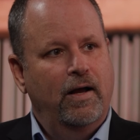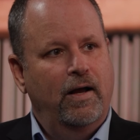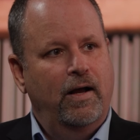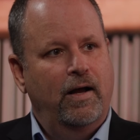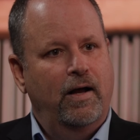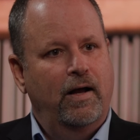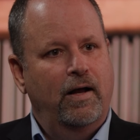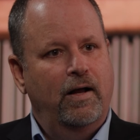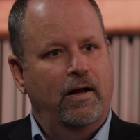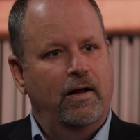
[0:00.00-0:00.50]

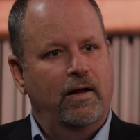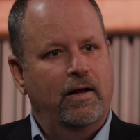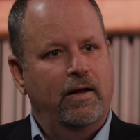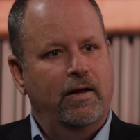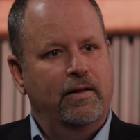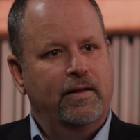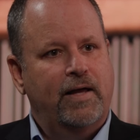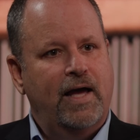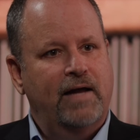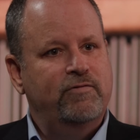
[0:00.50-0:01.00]
kind
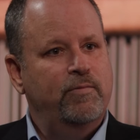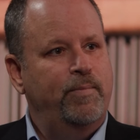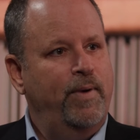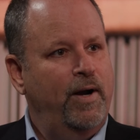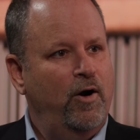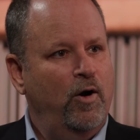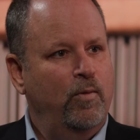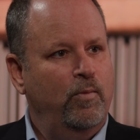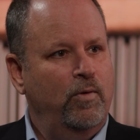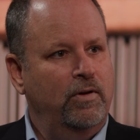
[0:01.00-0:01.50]
of a
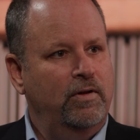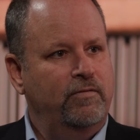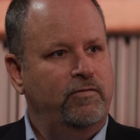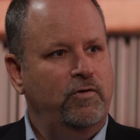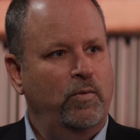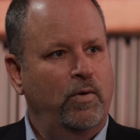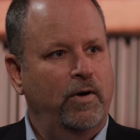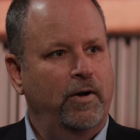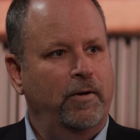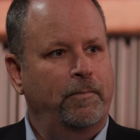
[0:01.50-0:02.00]
parable, if
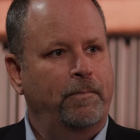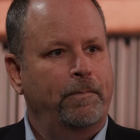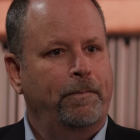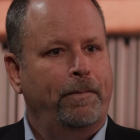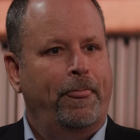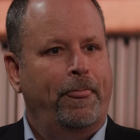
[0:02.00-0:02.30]
you will,